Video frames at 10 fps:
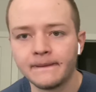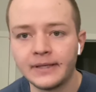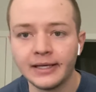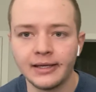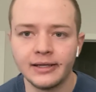
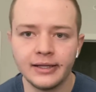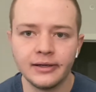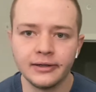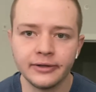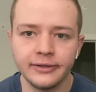yeah, and then
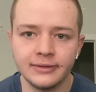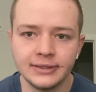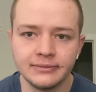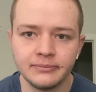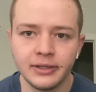Hungary was
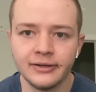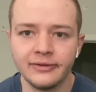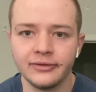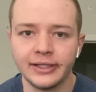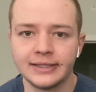part of it
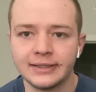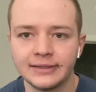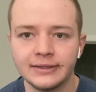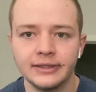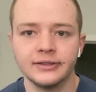for like
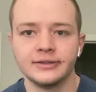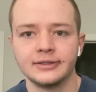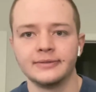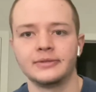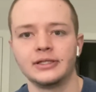60 years or
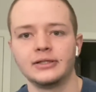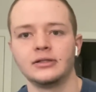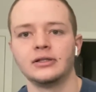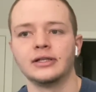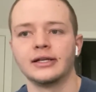some shit,
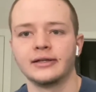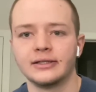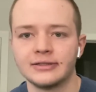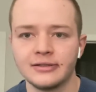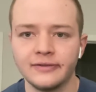and then I think
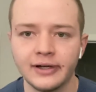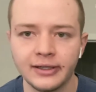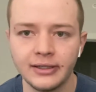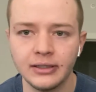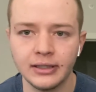
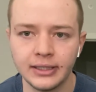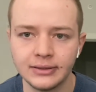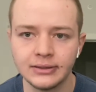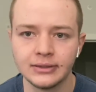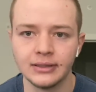Slovakia, like
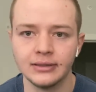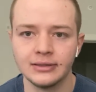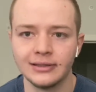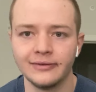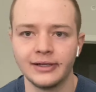southern
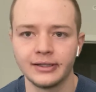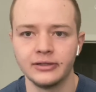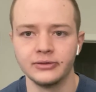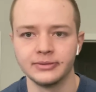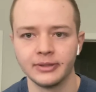Slovakia,
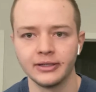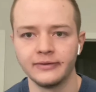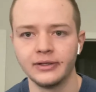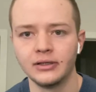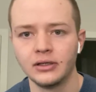was part of
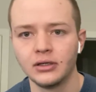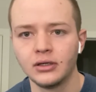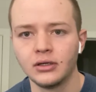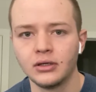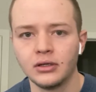it.
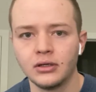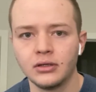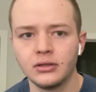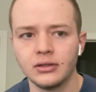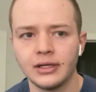
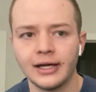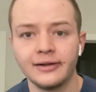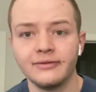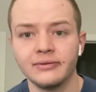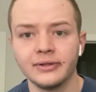I don't
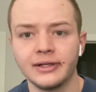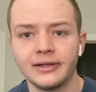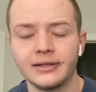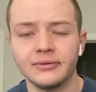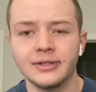even really
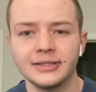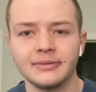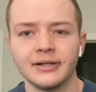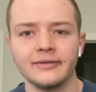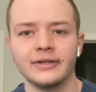think it was
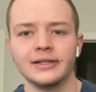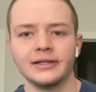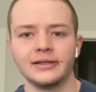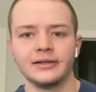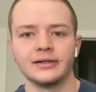part of it,
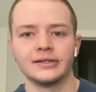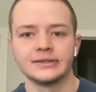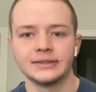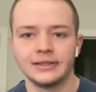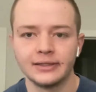like
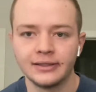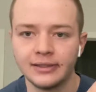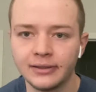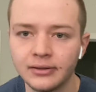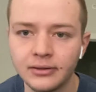honestly. I think
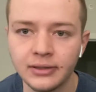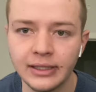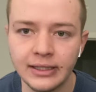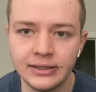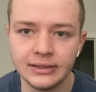that
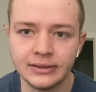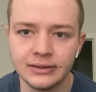they just